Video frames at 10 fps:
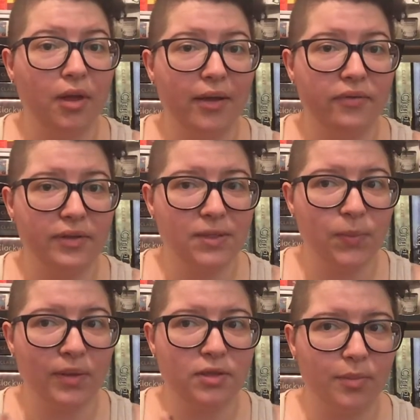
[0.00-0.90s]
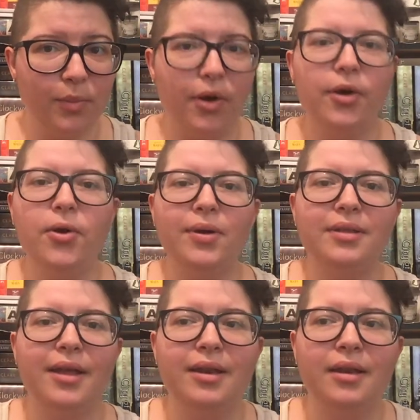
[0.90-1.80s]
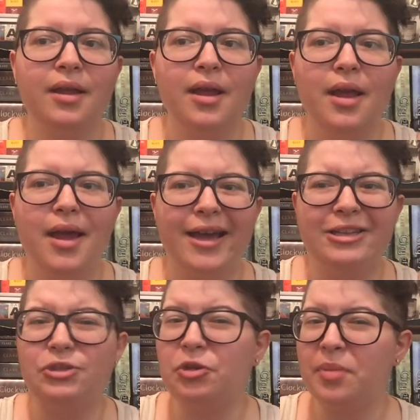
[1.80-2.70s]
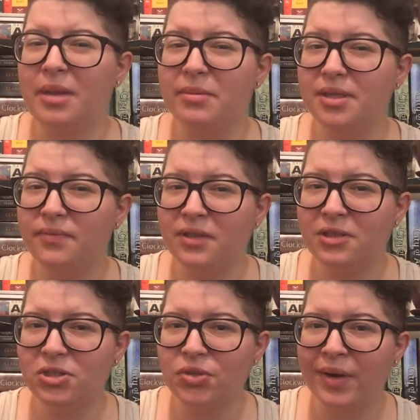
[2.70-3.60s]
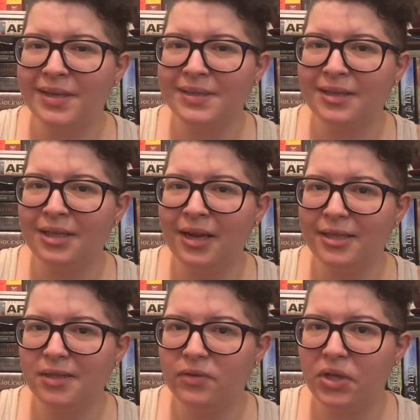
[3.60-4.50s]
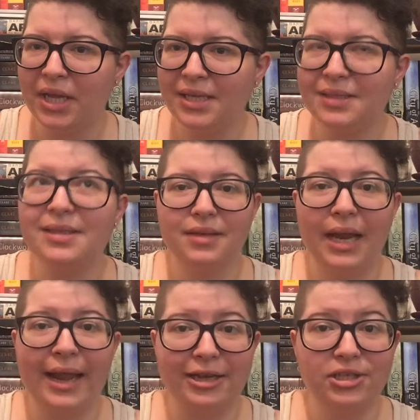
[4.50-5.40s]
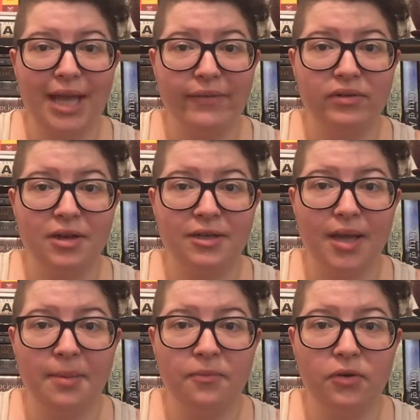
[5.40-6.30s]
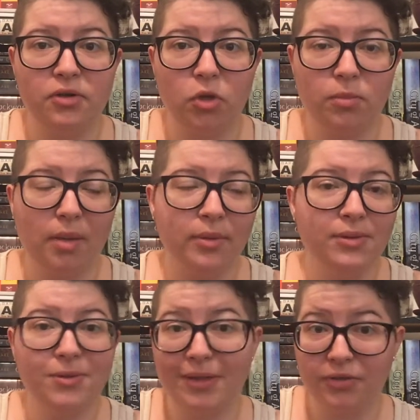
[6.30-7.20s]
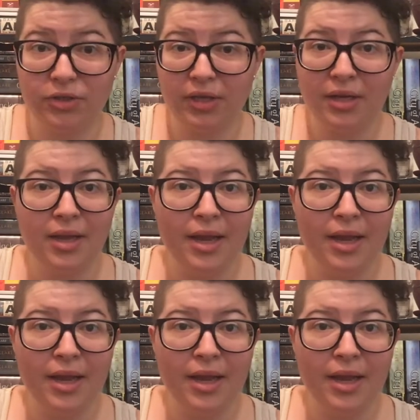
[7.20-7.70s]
of this one tomorrow, and then I should be able to finish the rest in the next few days and actually have it done in time for Tome Topple, so that's really good.